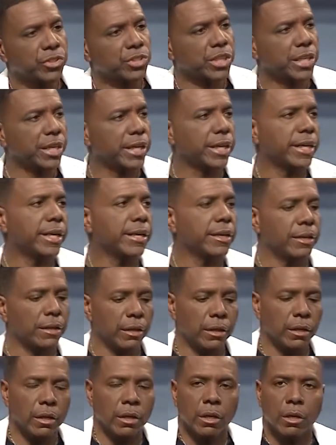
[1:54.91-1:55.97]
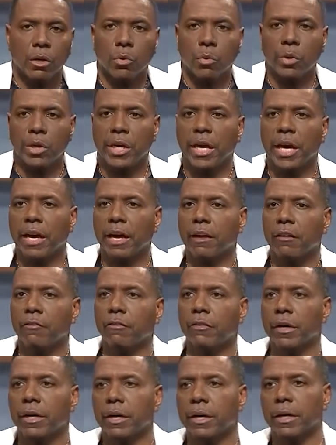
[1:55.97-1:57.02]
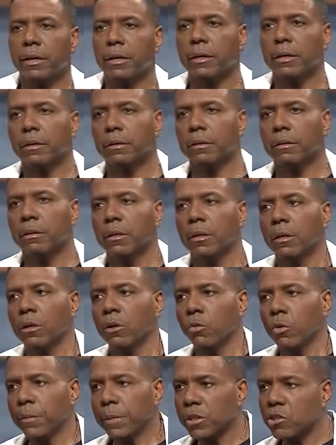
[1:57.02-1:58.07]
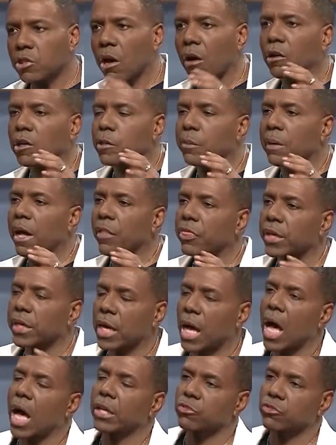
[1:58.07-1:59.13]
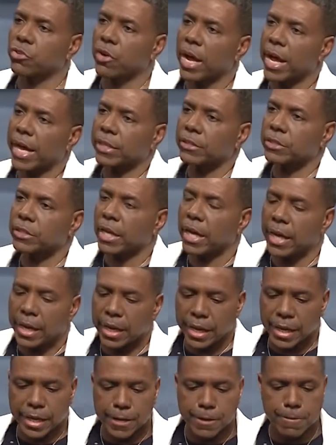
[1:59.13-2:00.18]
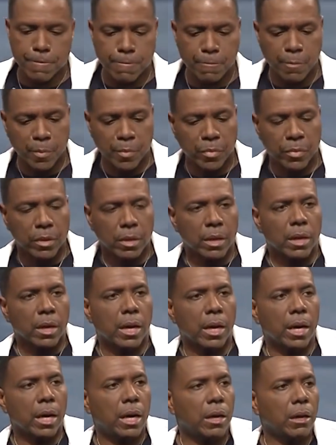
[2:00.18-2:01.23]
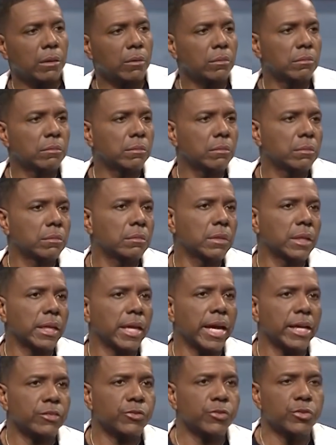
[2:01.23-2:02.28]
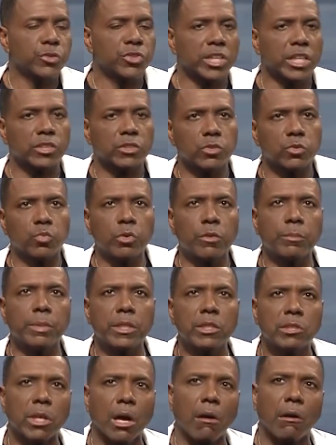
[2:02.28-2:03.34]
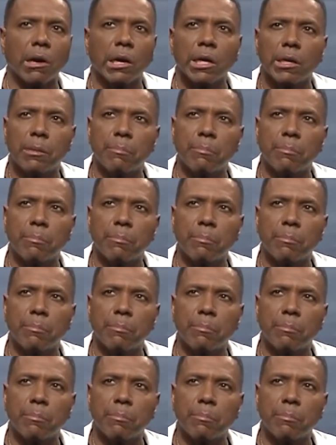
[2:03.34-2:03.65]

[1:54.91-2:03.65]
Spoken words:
10. We have we've been talking about the contrast, and the last few sessions we've been talking